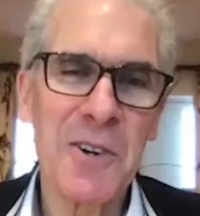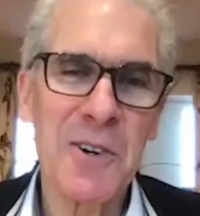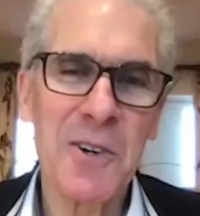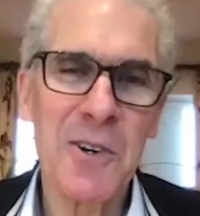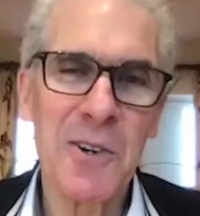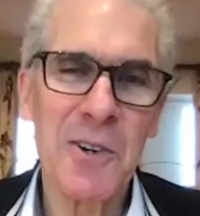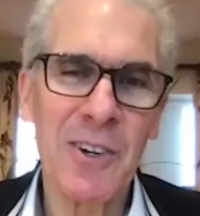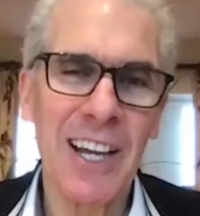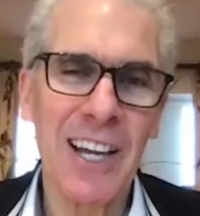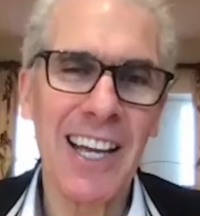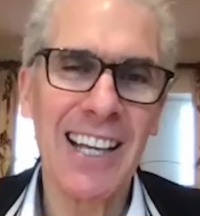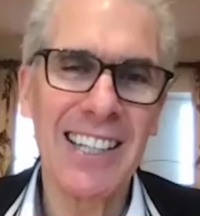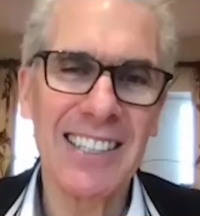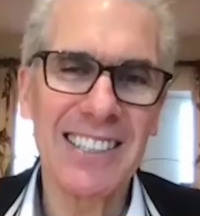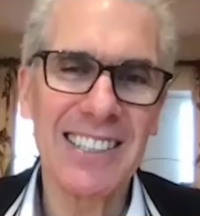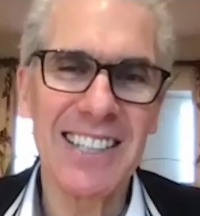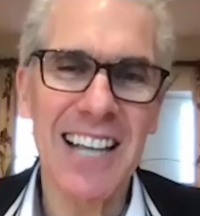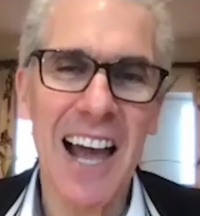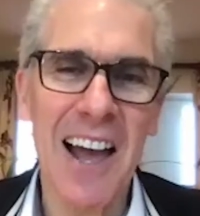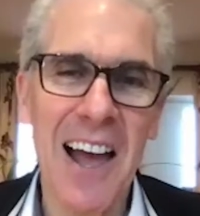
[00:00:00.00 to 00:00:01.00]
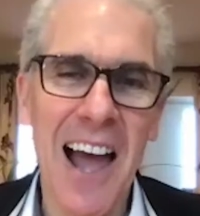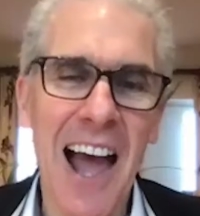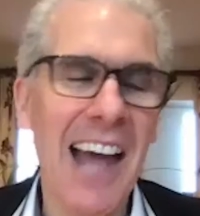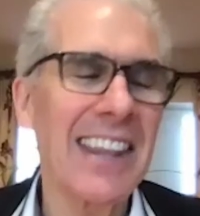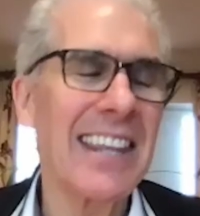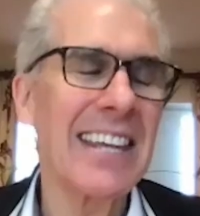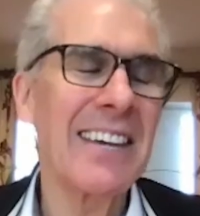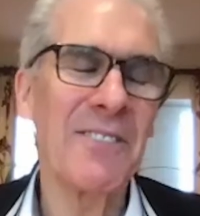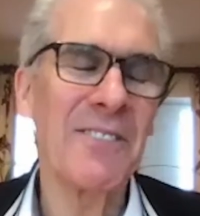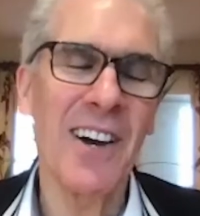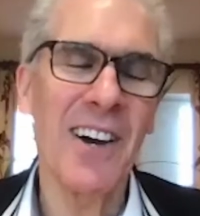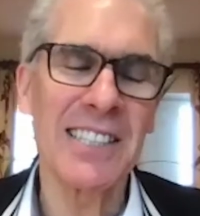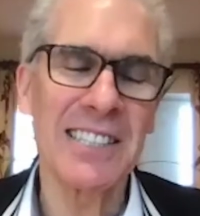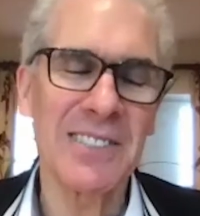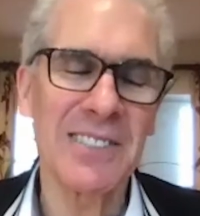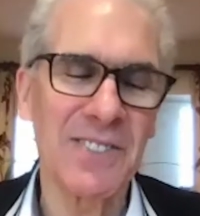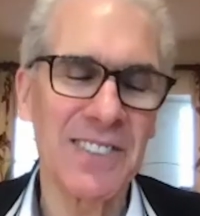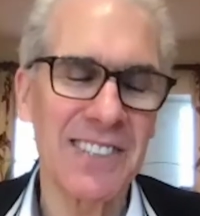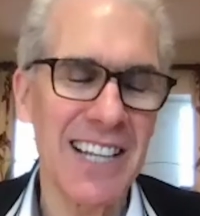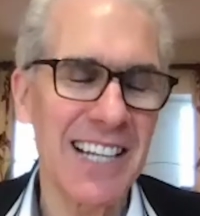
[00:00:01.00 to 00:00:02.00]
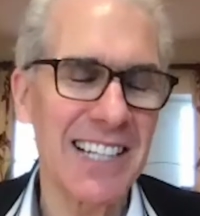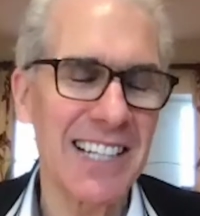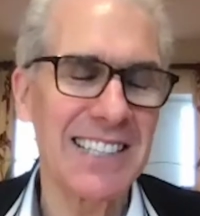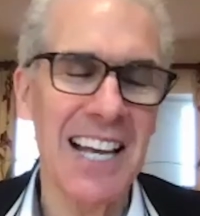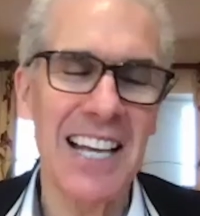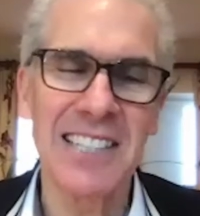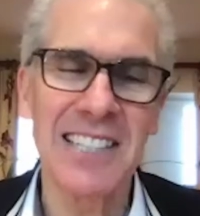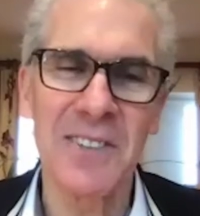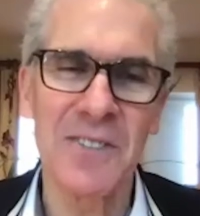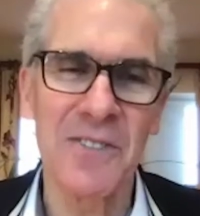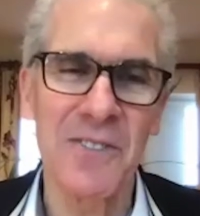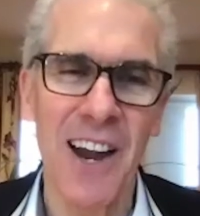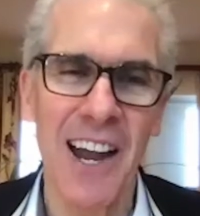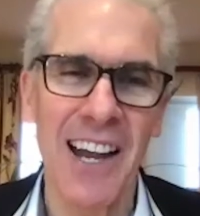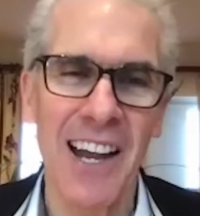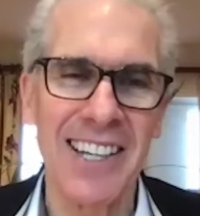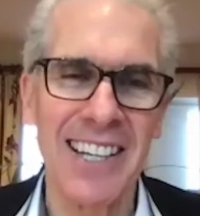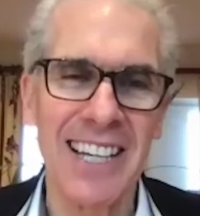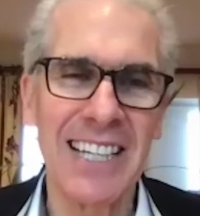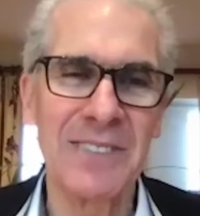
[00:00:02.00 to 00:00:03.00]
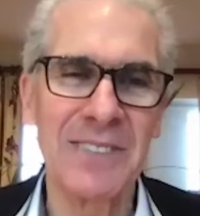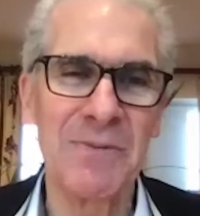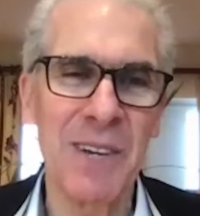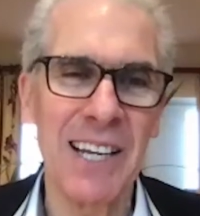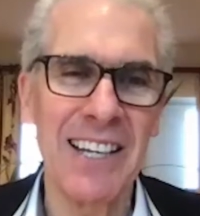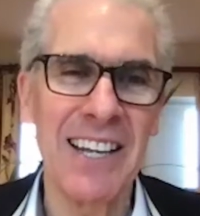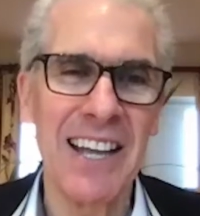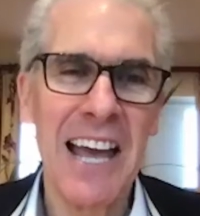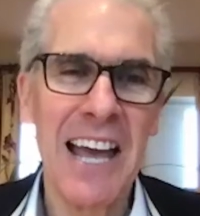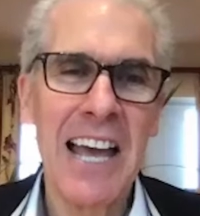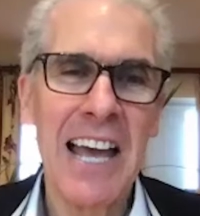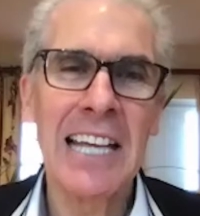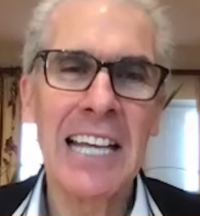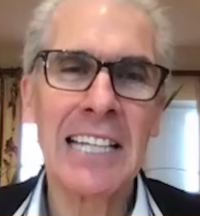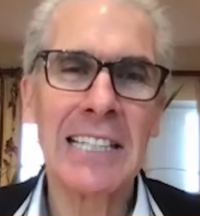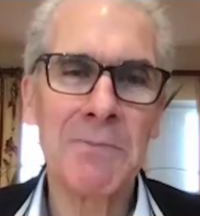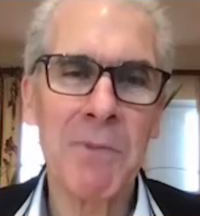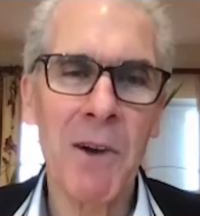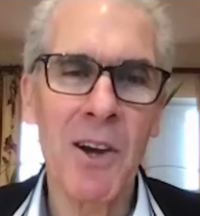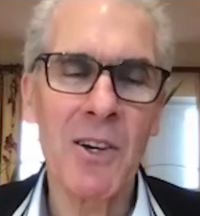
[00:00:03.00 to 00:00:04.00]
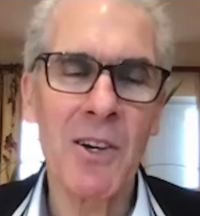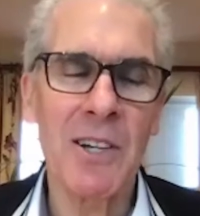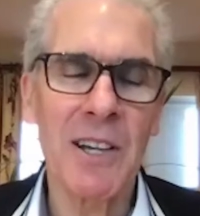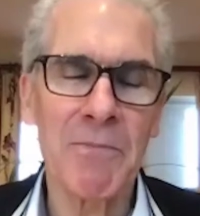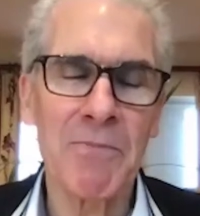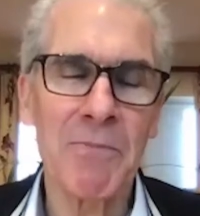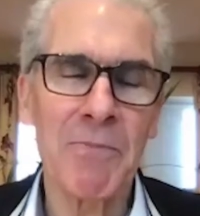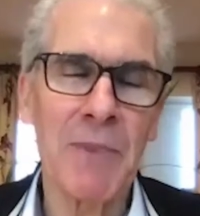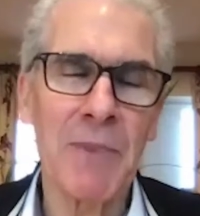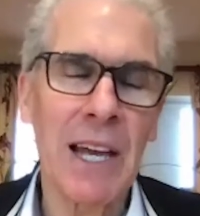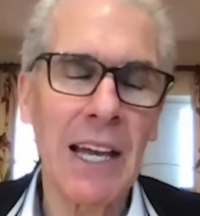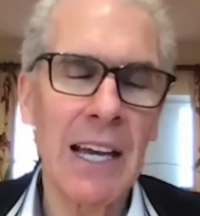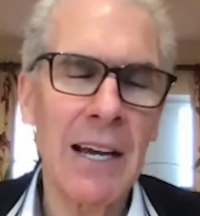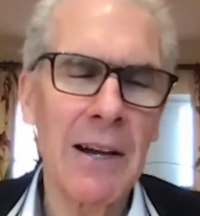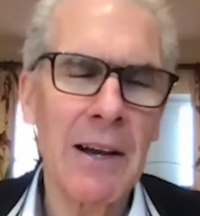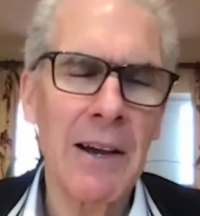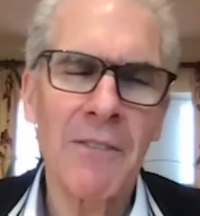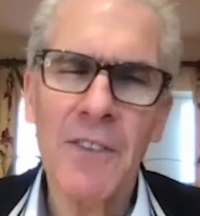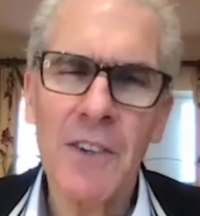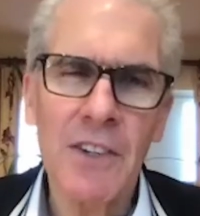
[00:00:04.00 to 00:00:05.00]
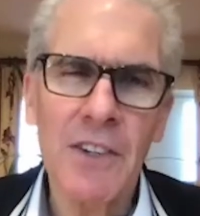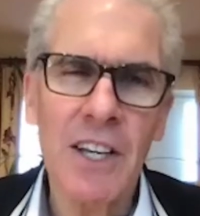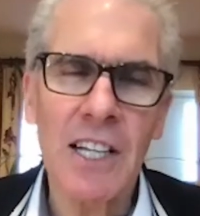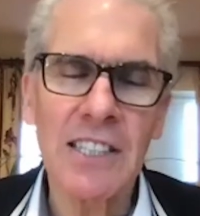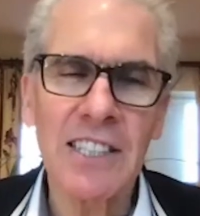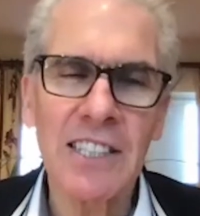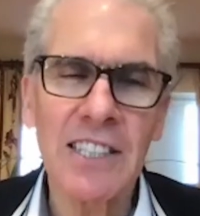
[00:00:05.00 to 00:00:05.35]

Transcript: who is, I think, first thing to say, is a friend. He spoke here a few years